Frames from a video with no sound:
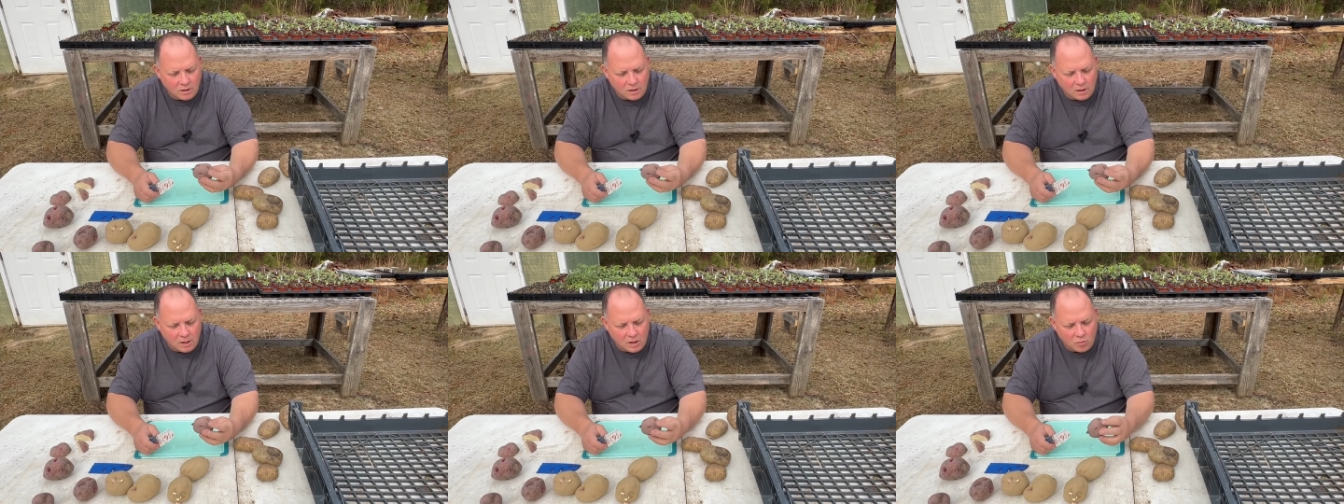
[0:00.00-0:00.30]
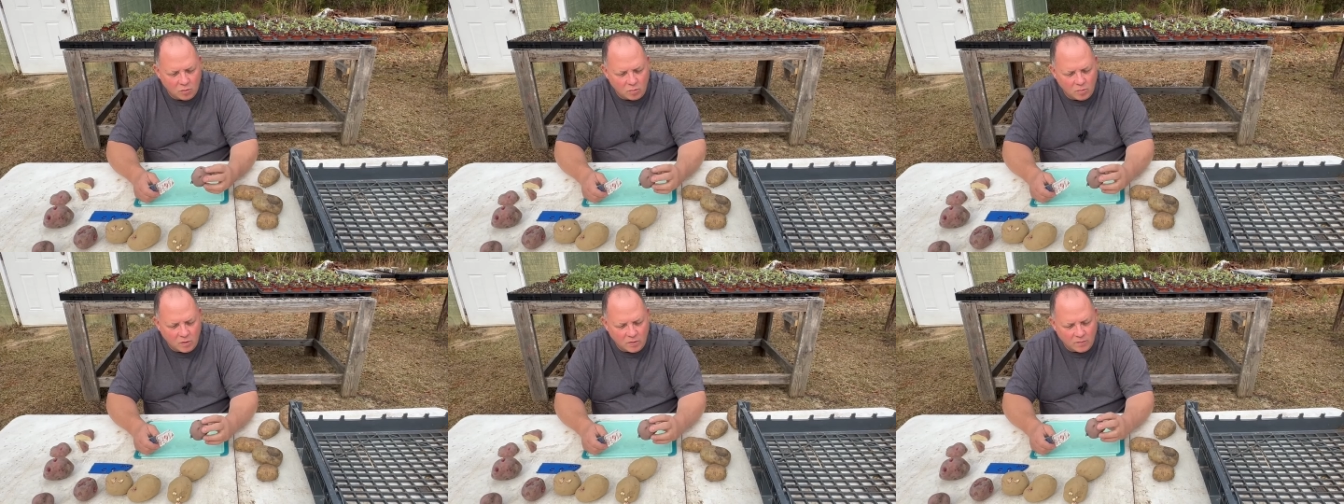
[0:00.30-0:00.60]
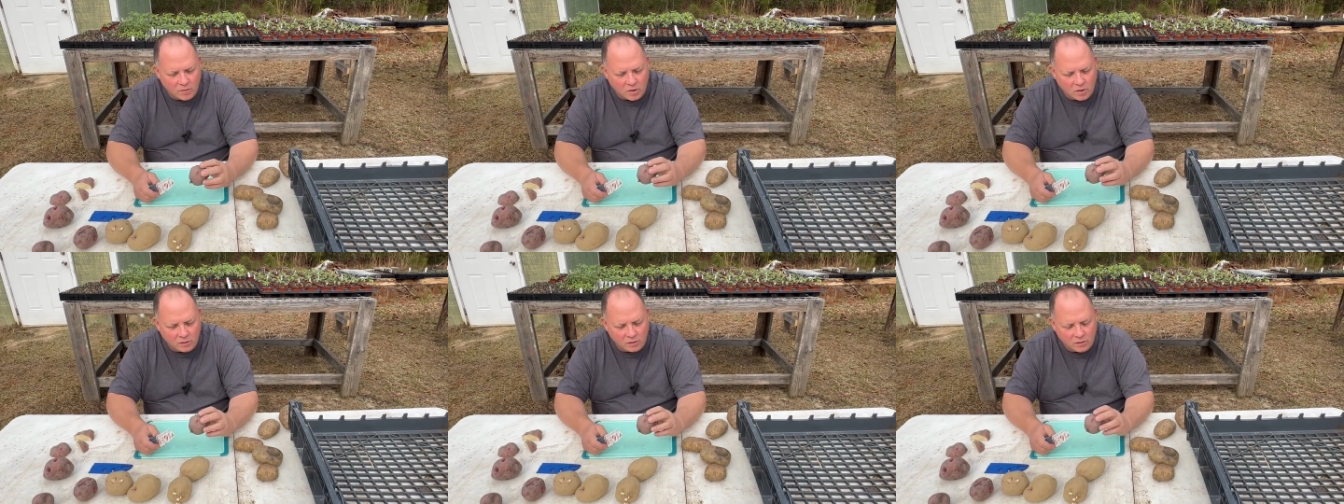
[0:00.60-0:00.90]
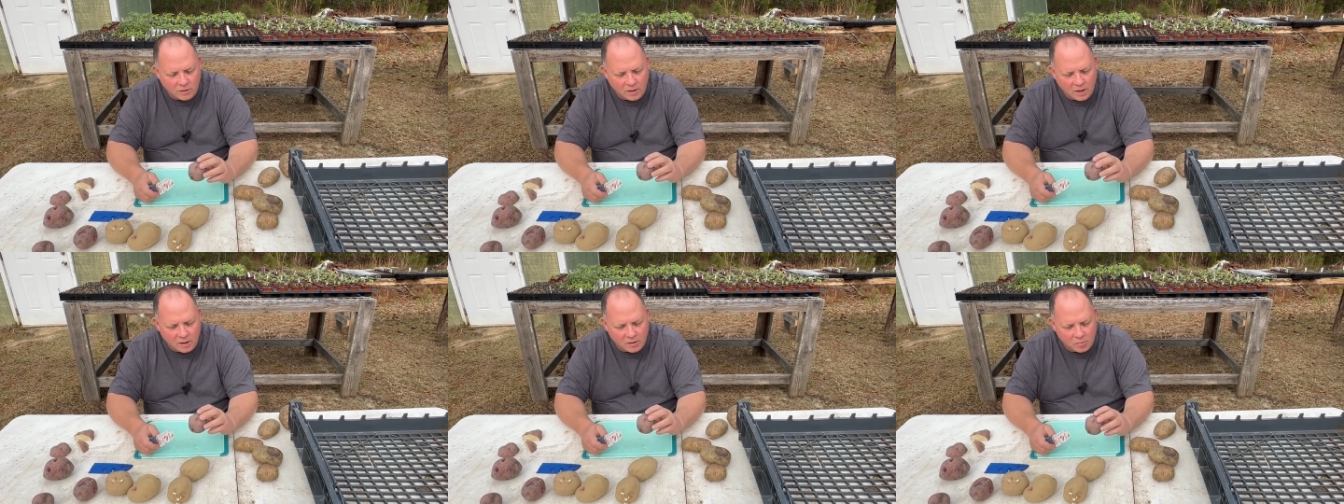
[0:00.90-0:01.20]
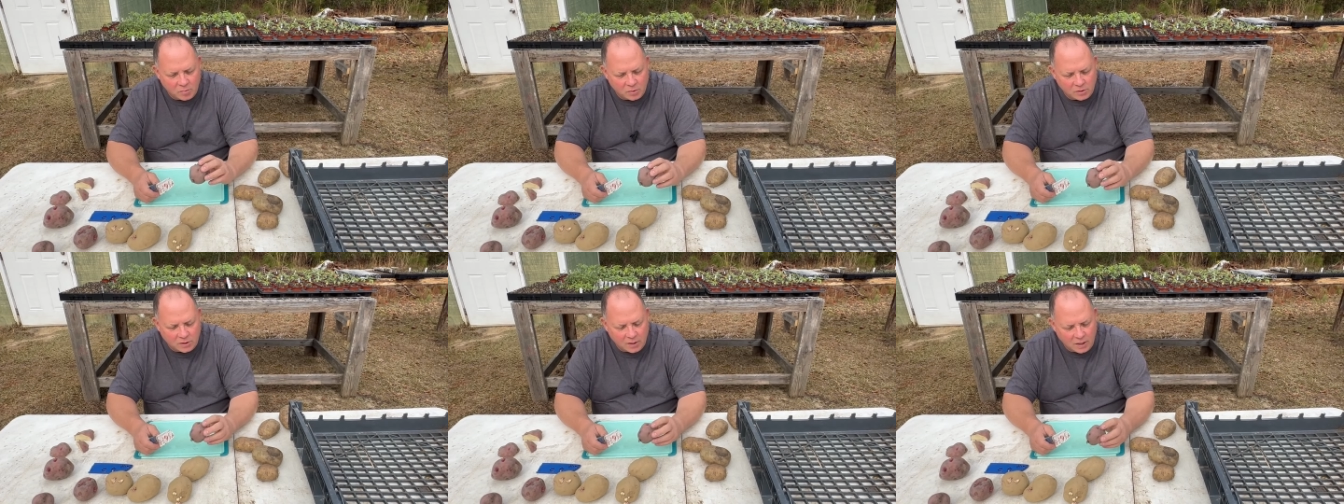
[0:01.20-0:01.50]
and then we'll move on to the
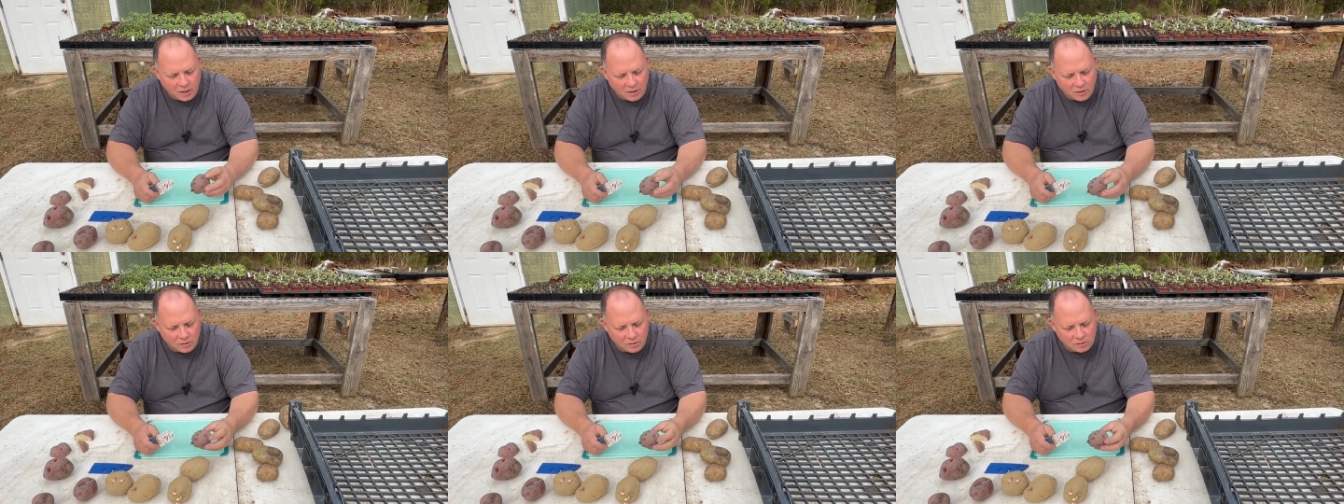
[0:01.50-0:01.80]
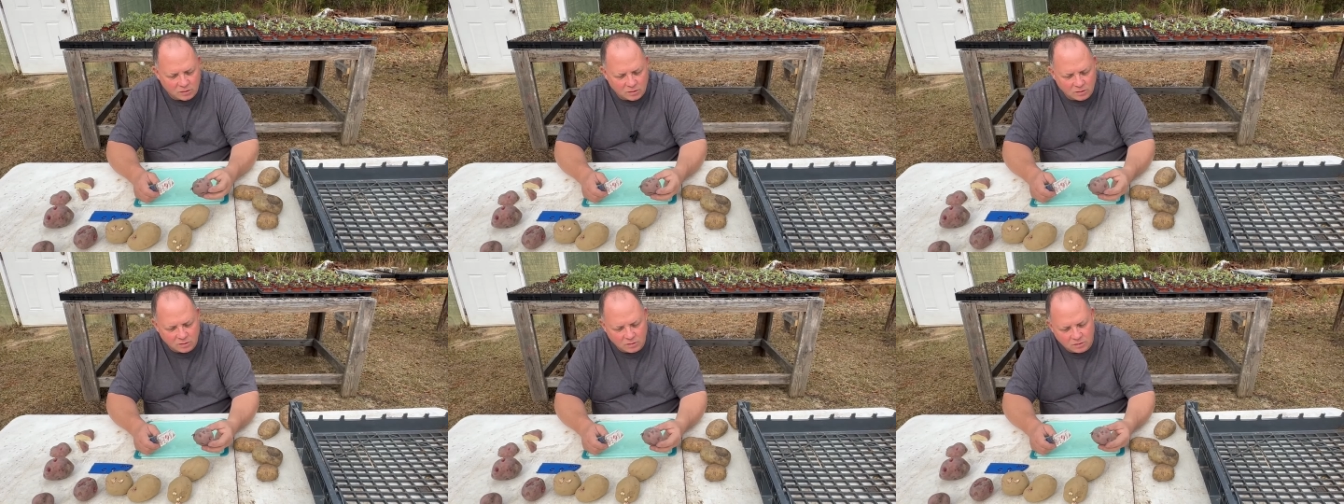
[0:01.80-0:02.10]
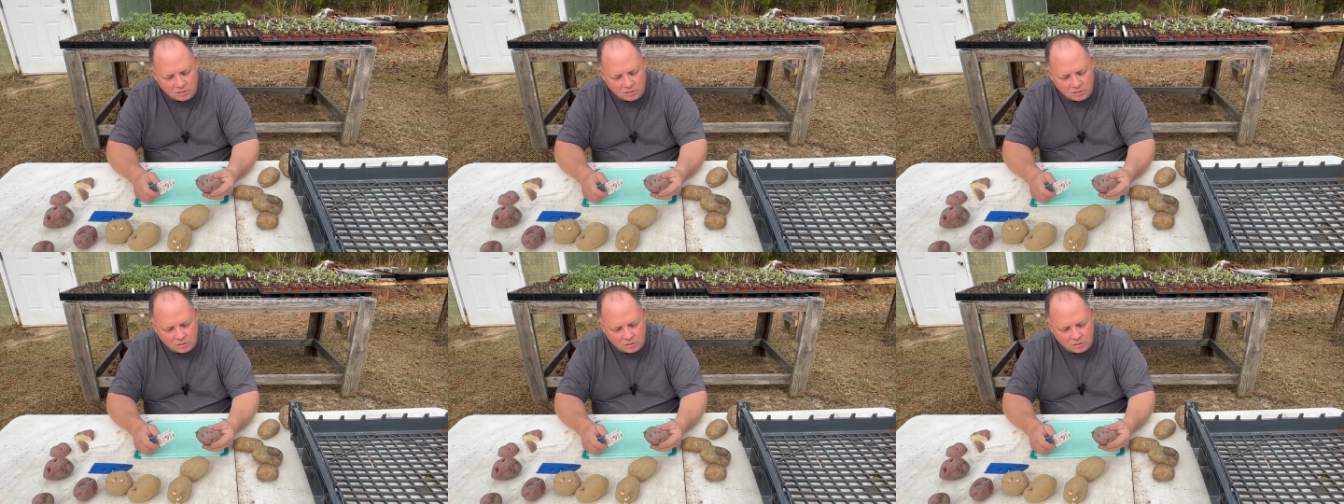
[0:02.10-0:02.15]
other potatoes,